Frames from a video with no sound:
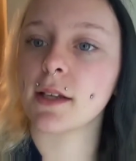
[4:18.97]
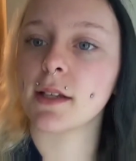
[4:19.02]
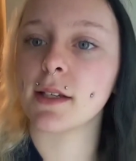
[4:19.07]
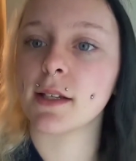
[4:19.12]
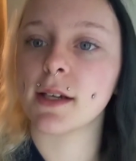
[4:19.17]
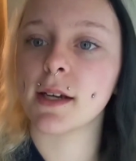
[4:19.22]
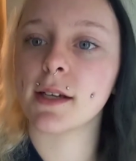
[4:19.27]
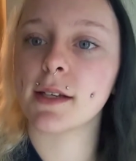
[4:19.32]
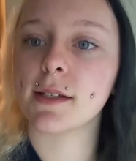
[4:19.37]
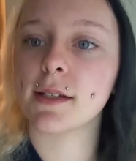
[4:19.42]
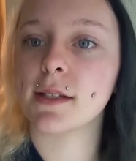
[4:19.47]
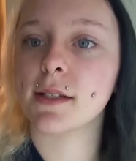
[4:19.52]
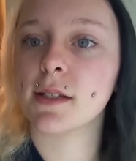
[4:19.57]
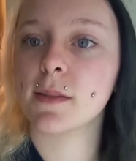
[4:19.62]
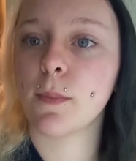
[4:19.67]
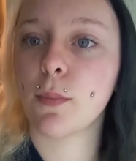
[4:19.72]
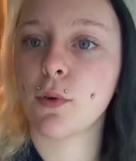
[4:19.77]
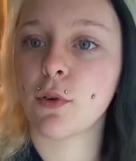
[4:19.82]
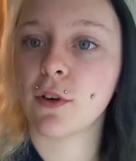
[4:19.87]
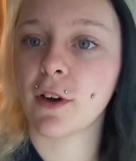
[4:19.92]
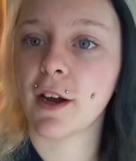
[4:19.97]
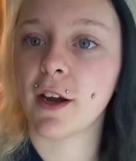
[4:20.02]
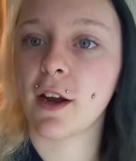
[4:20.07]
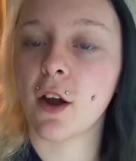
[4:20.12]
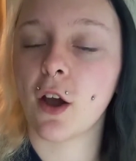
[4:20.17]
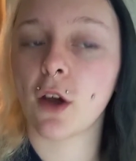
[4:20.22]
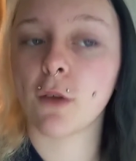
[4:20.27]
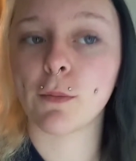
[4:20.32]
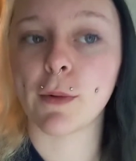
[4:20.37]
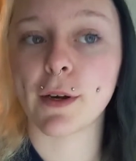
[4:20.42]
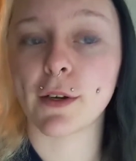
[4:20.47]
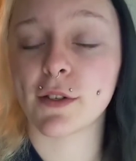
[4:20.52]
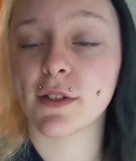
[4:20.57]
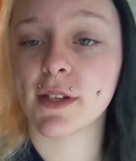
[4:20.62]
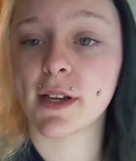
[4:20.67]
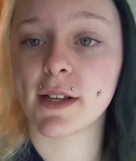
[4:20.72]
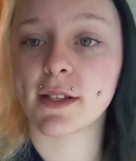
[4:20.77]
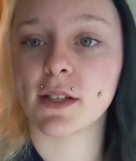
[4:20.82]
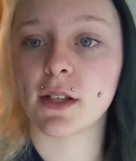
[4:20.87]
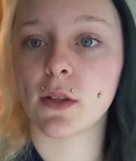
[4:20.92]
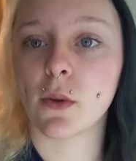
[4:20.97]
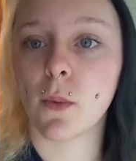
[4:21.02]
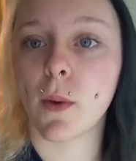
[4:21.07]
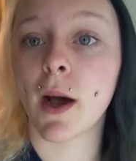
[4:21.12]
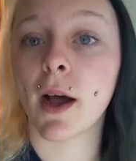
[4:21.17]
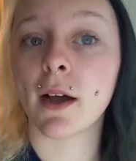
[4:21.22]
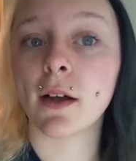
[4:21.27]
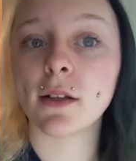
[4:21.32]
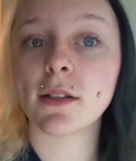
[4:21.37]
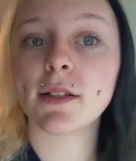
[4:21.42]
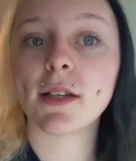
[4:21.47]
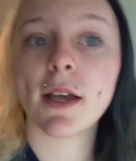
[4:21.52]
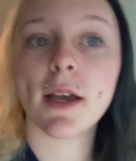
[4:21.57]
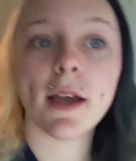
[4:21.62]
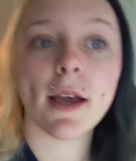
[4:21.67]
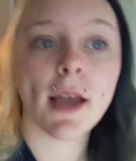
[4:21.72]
does prey on rattlesnakes in the wild,